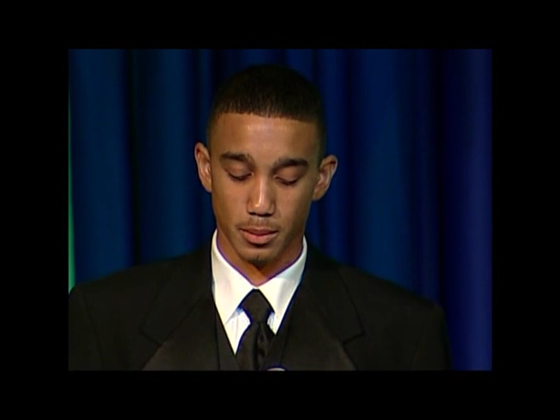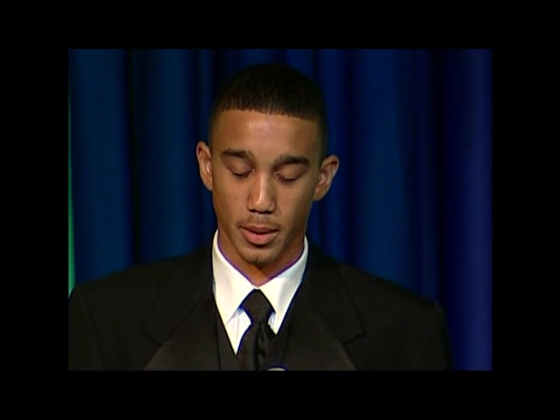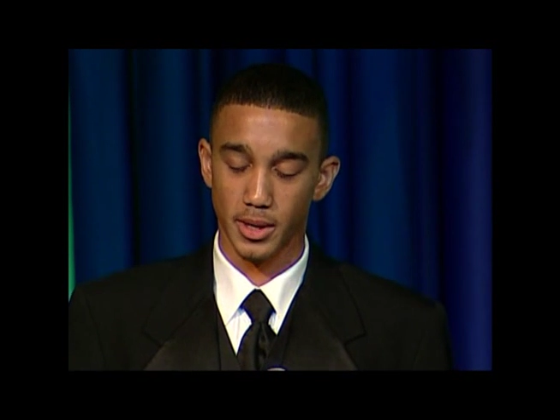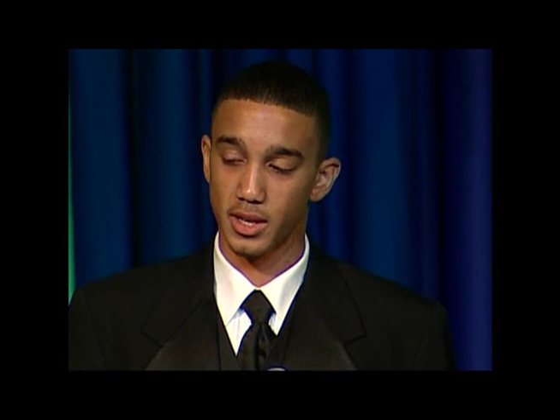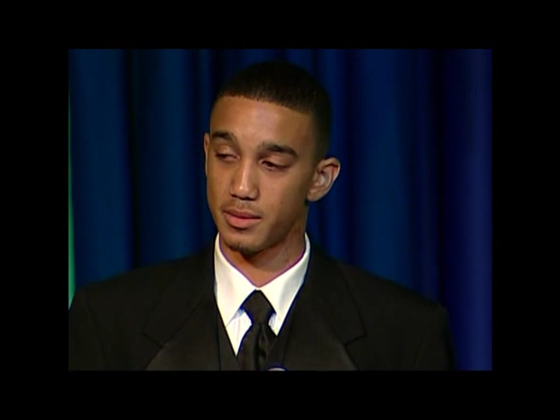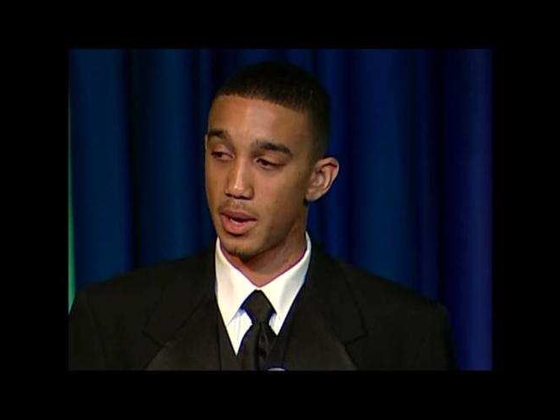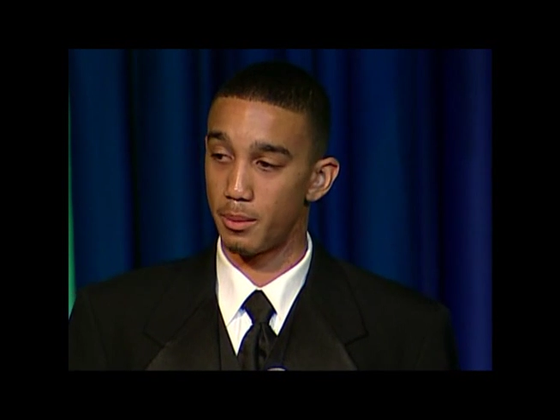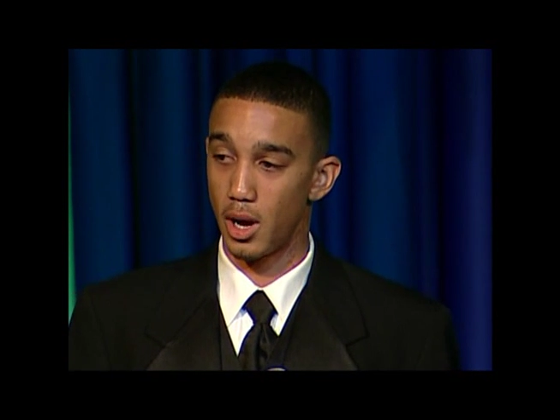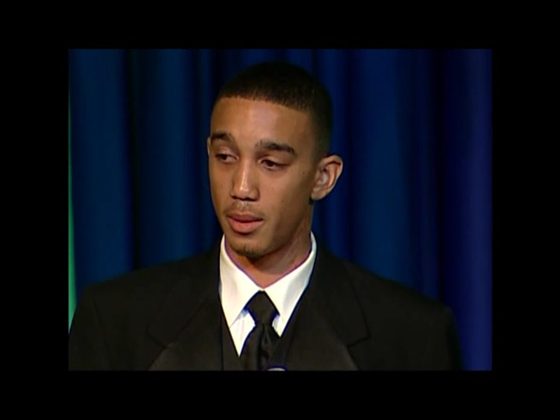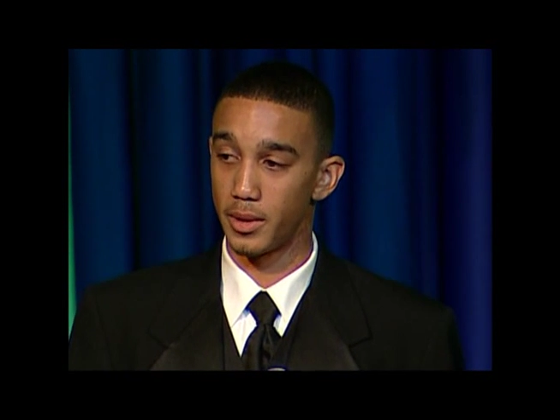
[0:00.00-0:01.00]
But because of my
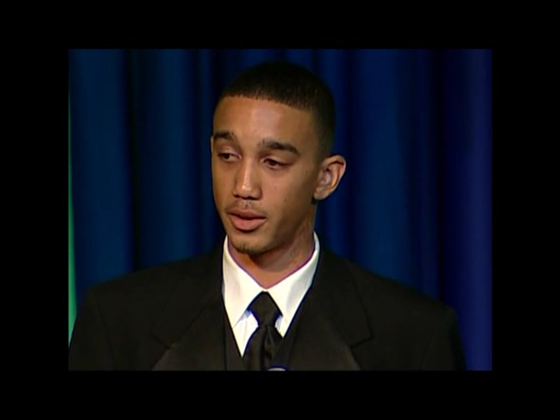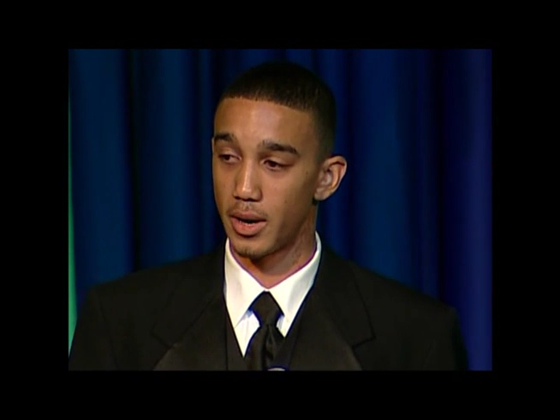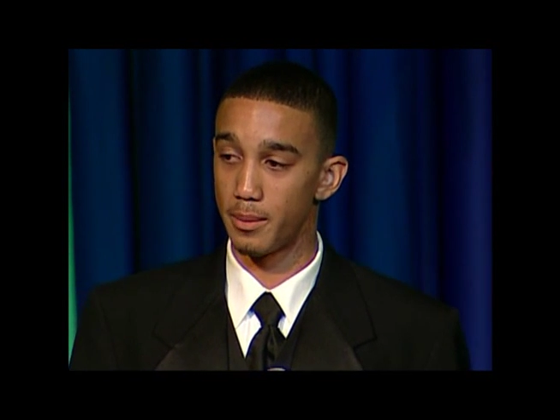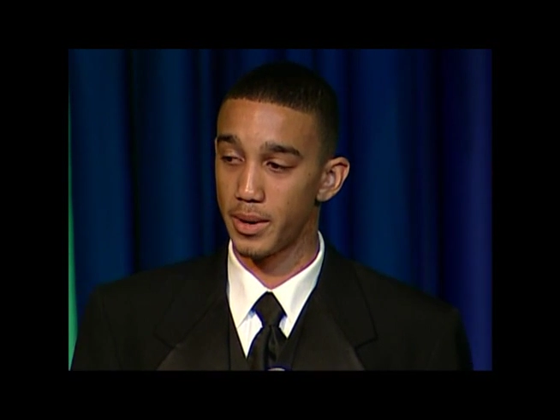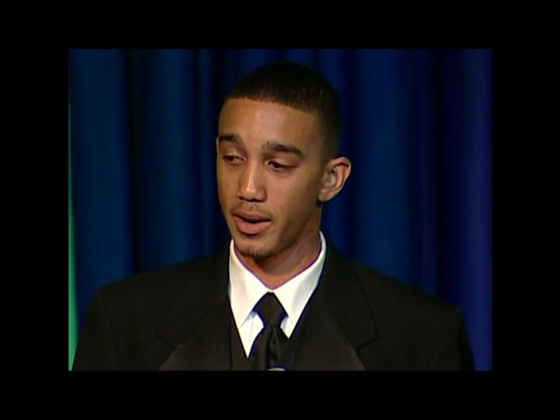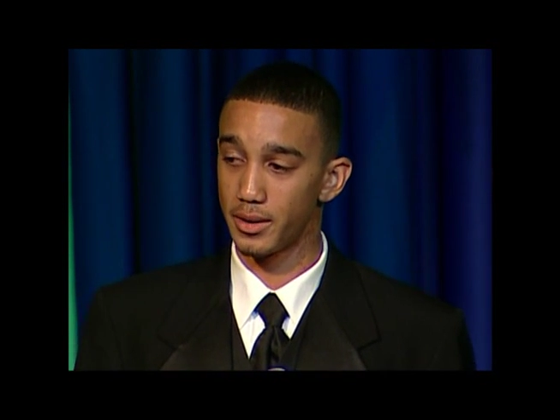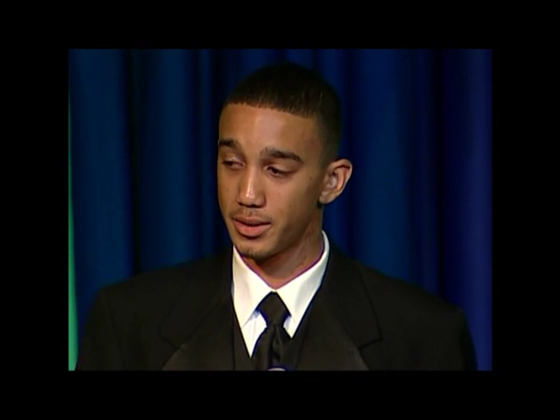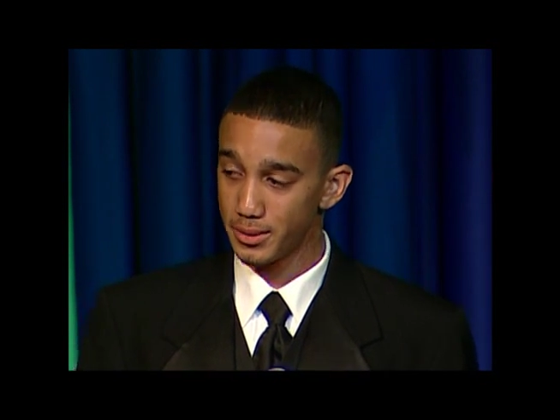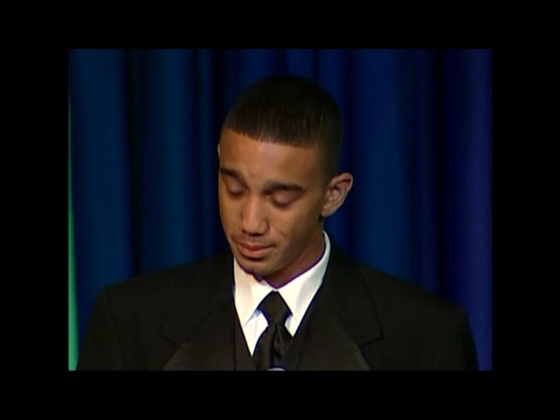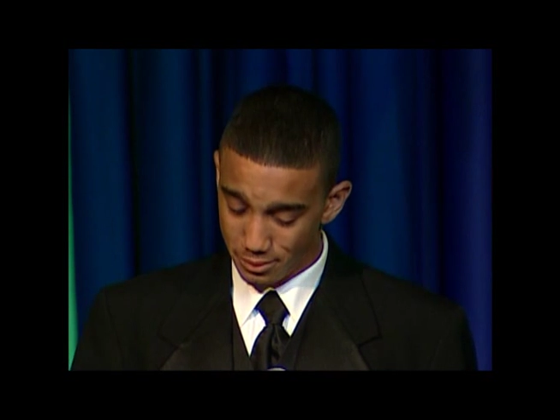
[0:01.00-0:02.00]
mom and
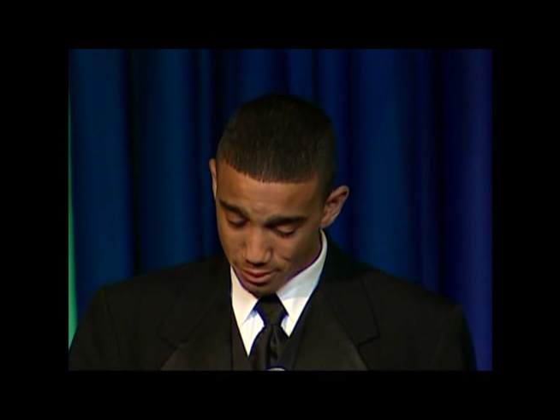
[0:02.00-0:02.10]
grandparents,